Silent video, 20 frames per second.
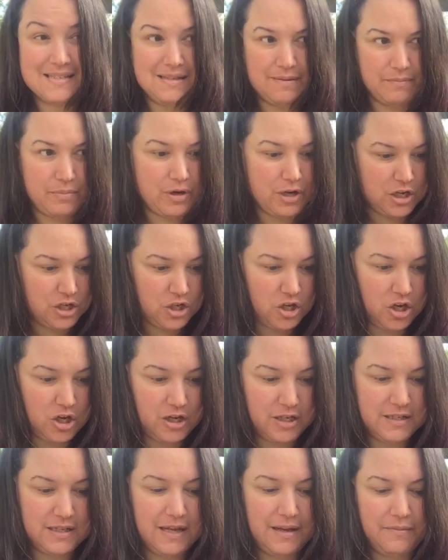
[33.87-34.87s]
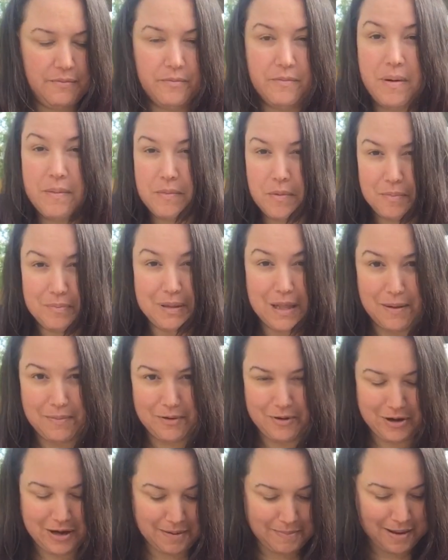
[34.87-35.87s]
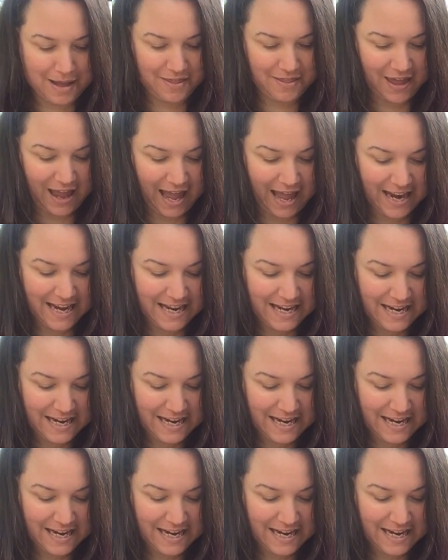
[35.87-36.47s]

I'm pretty sure because I remember blubbering about that.